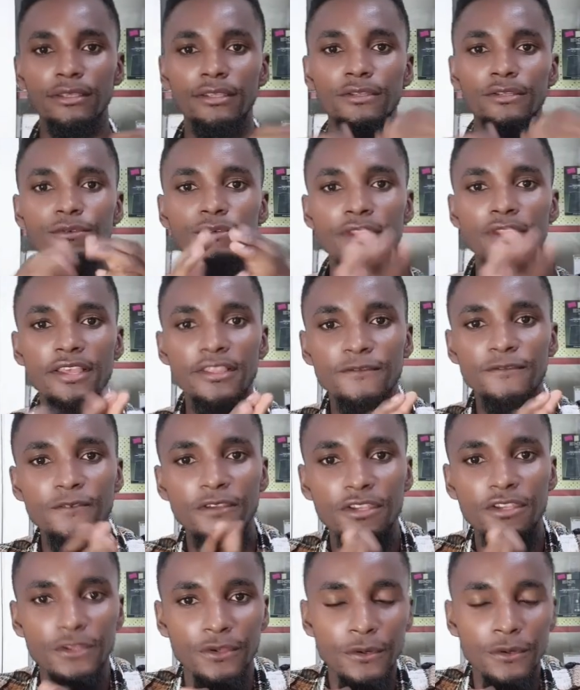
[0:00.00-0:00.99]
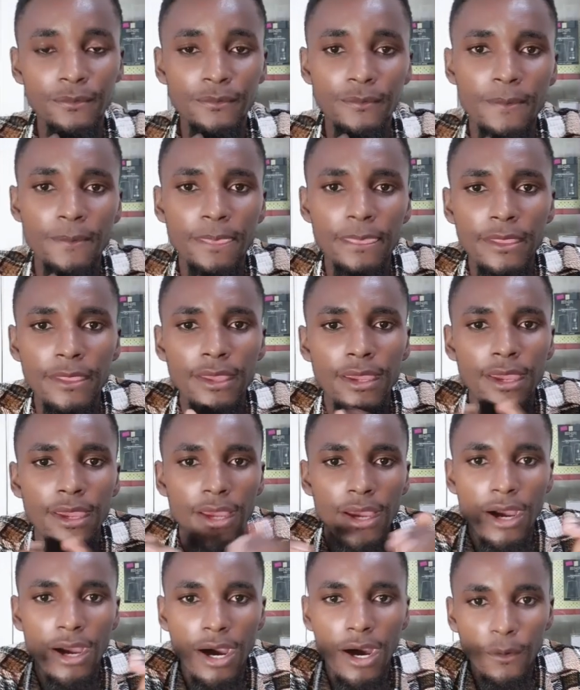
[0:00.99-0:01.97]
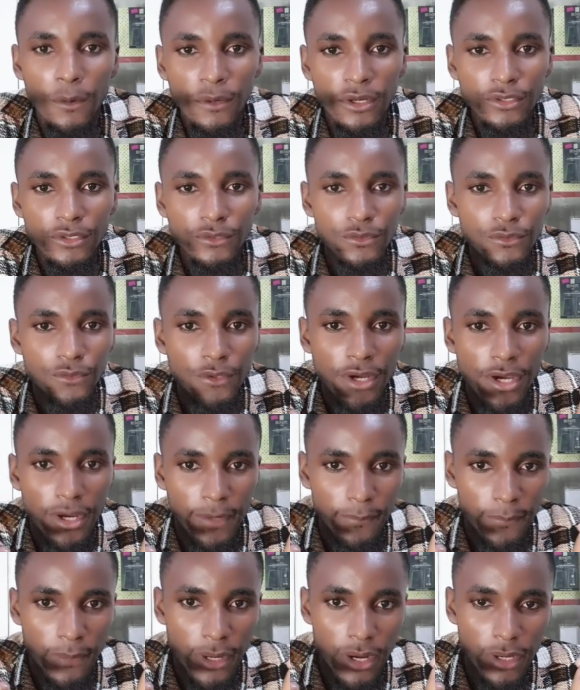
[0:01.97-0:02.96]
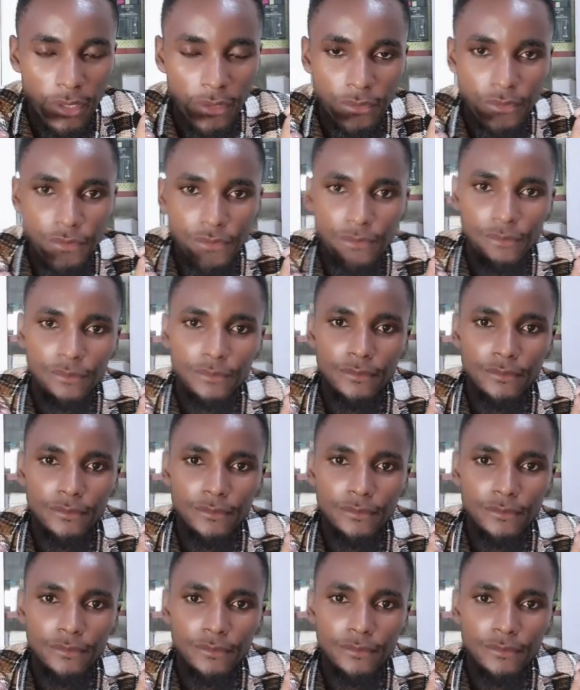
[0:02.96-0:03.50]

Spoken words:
In today's video, I want to talk about